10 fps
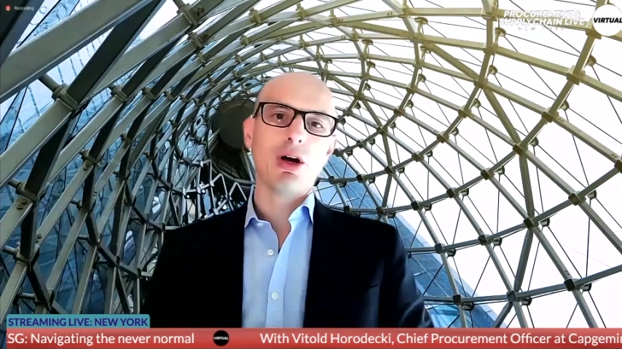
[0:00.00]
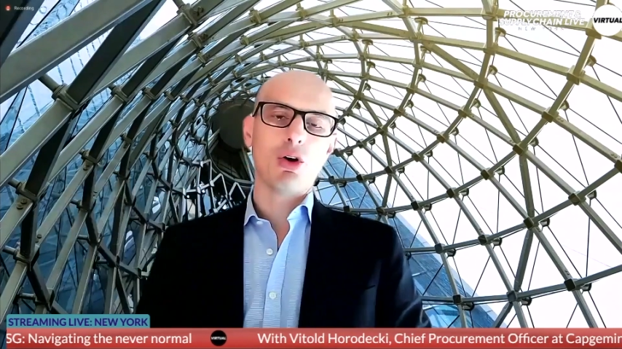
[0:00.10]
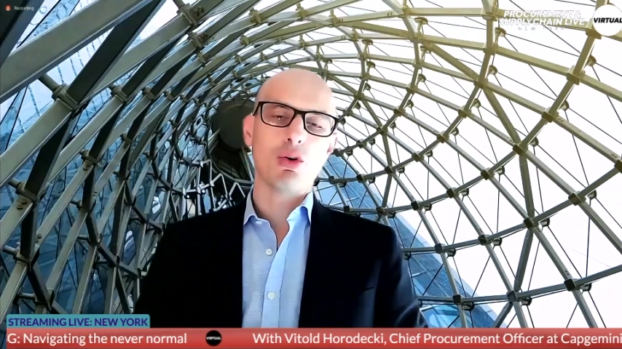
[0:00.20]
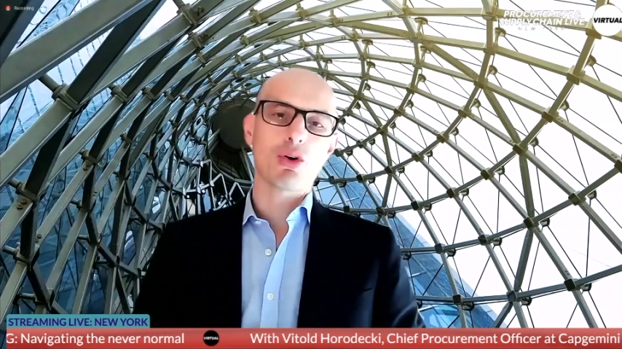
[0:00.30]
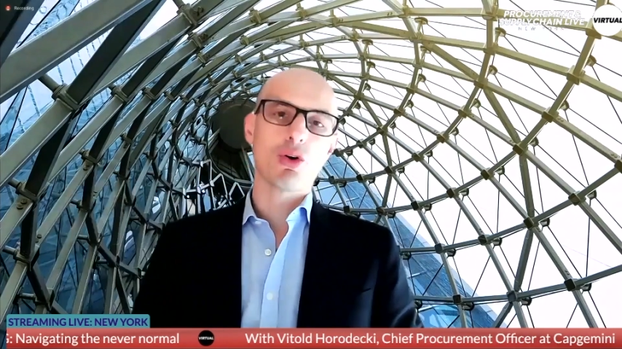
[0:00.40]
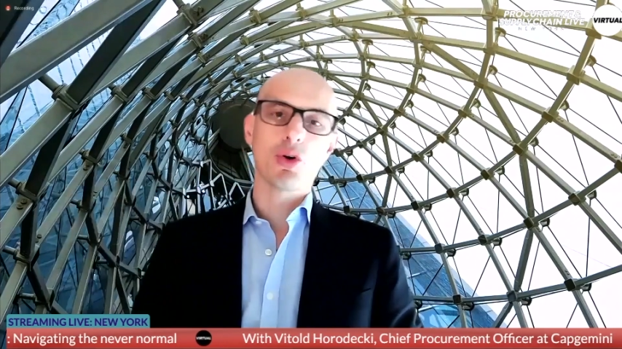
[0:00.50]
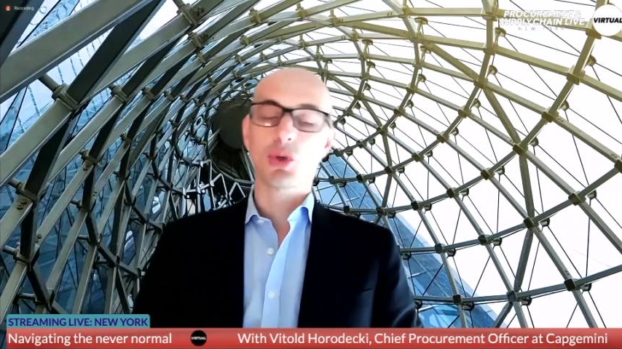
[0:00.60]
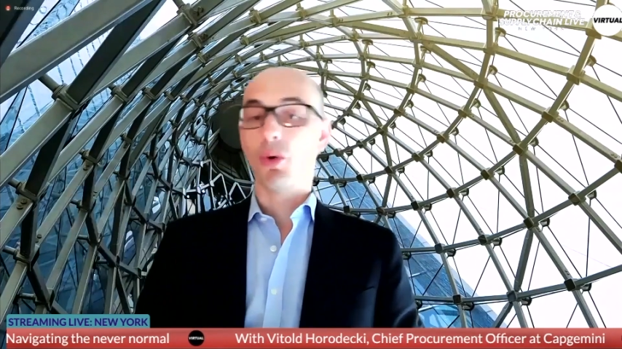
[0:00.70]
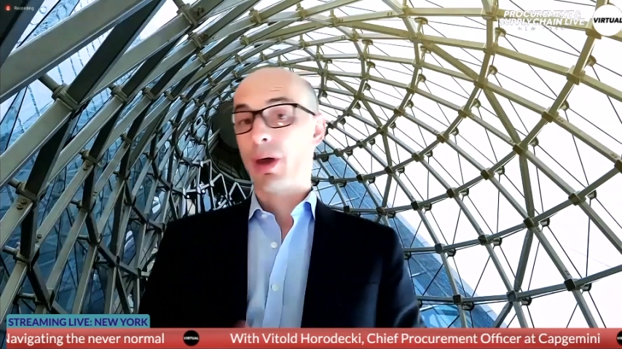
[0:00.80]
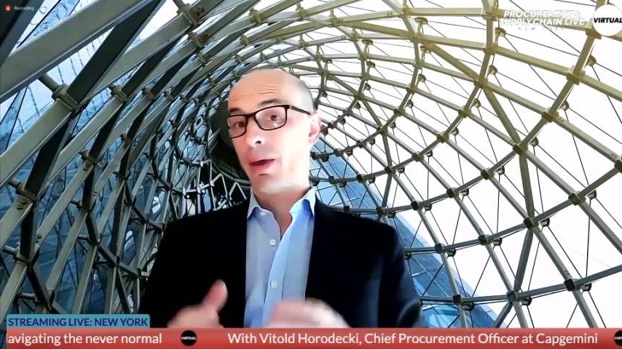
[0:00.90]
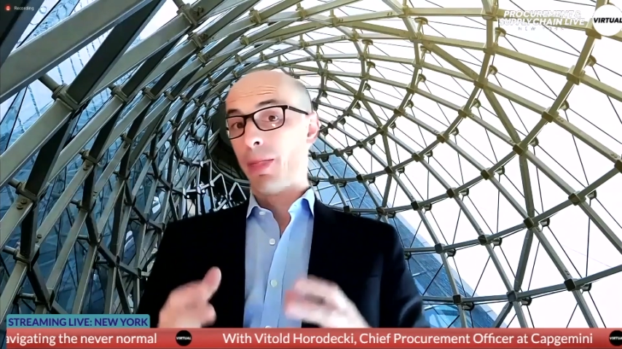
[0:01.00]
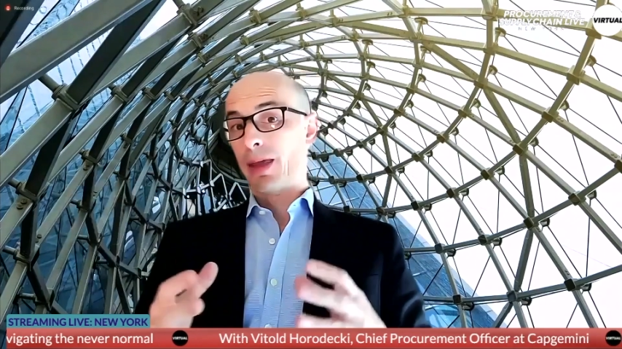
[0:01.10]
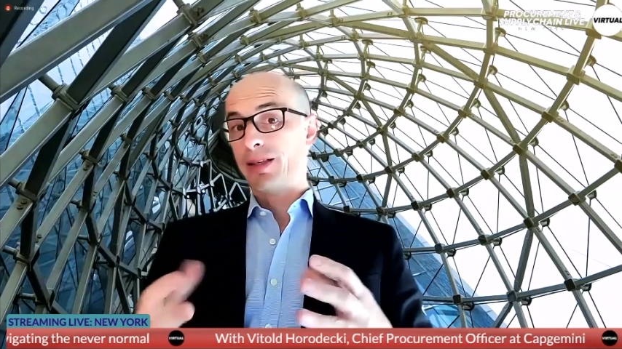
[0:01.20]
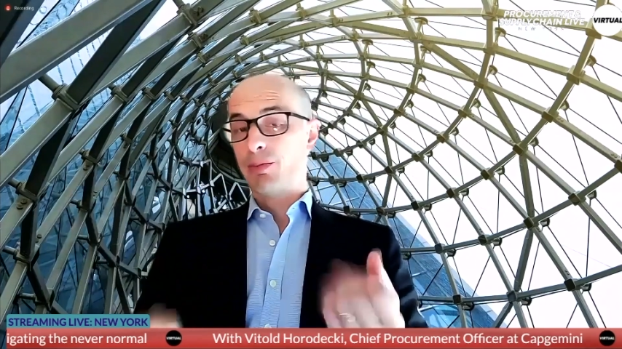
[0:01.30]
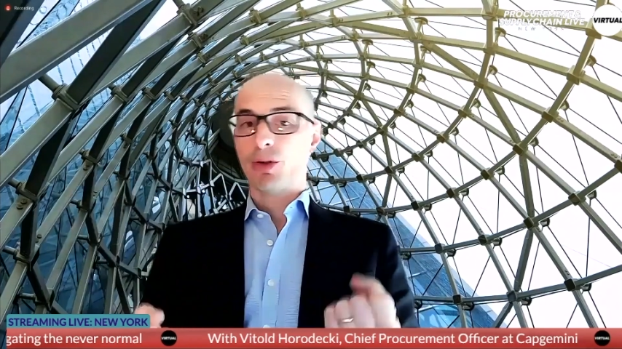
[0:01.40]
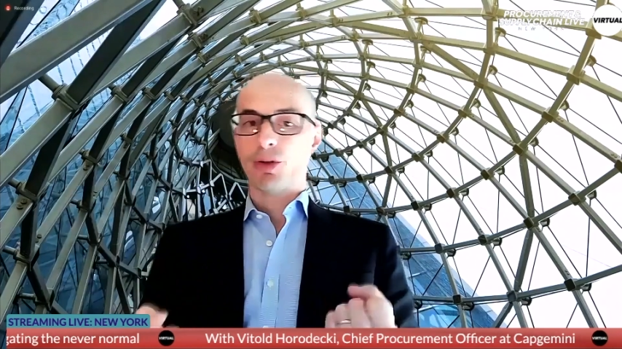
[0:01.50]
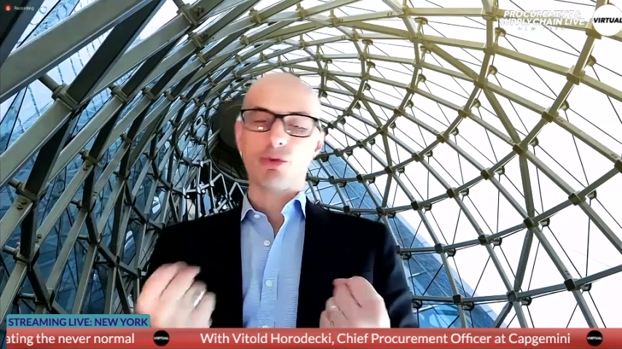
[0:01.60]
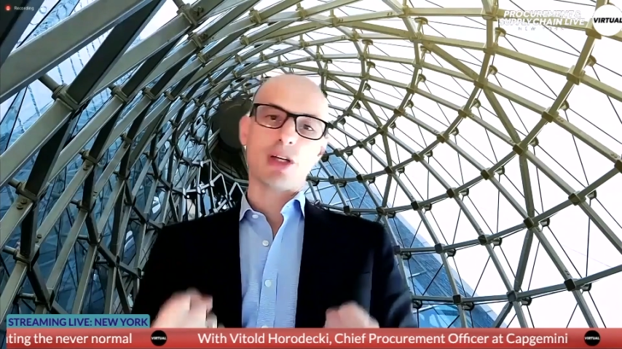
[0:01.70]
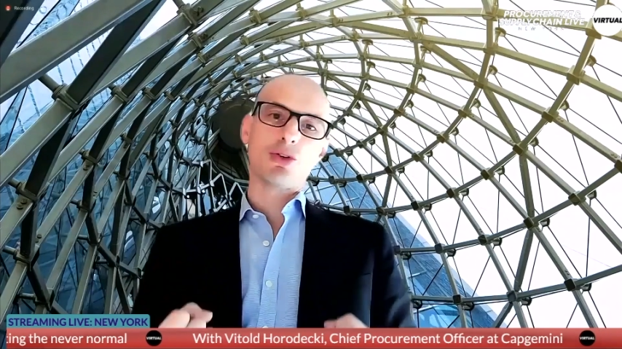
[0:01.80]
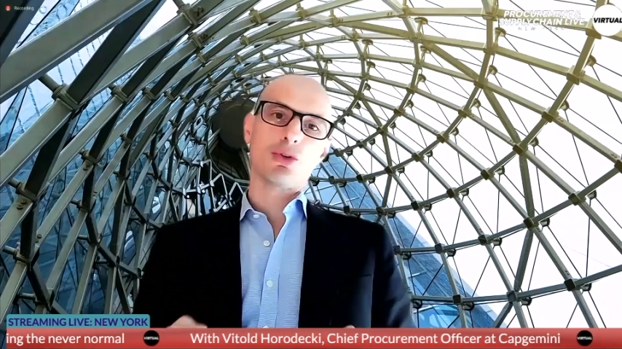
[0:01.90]
logo, so it's important to
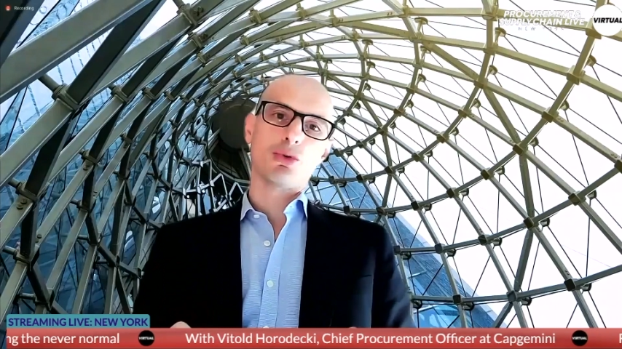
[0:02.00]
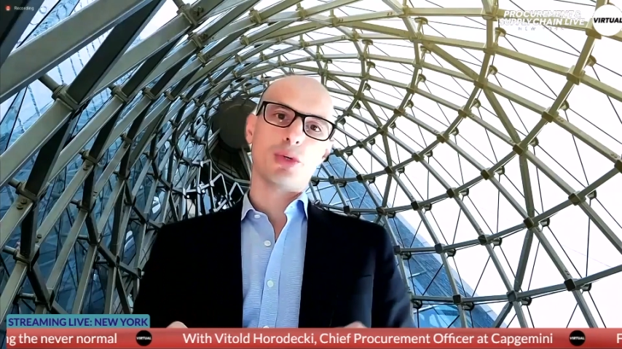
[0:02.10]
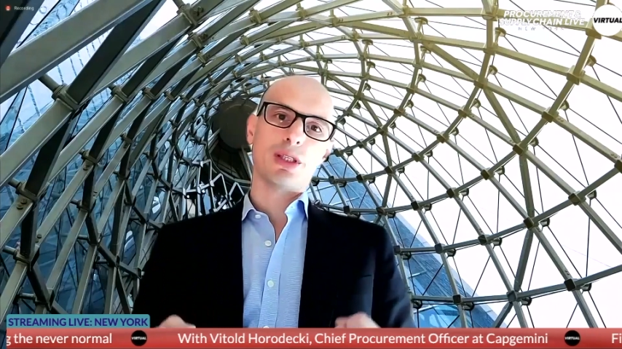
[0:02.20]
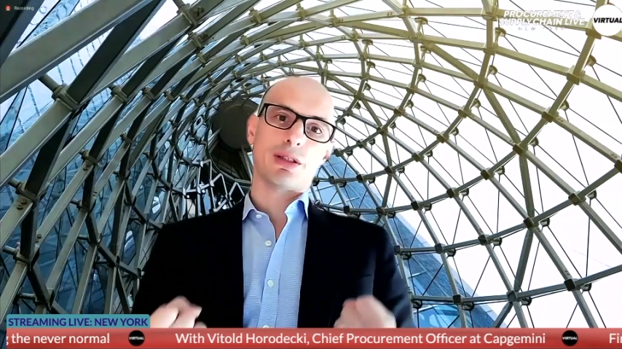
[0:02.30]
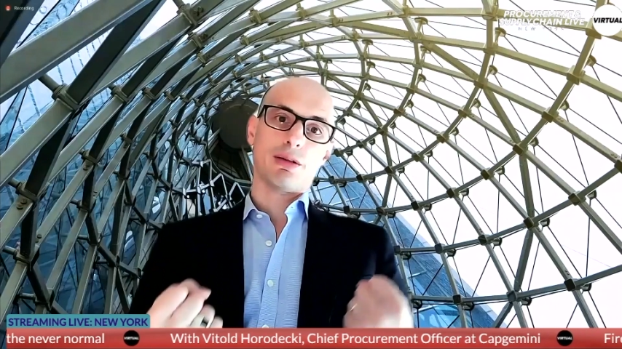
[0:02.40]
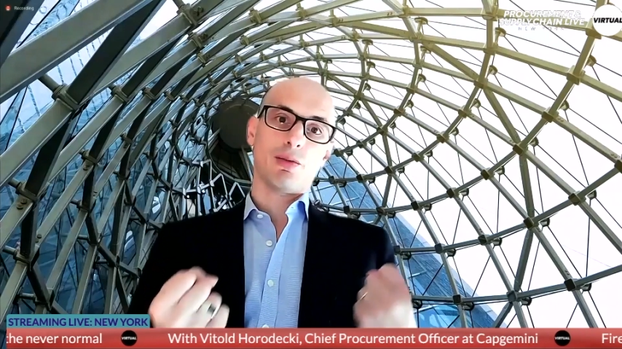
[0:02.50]
make sure you do it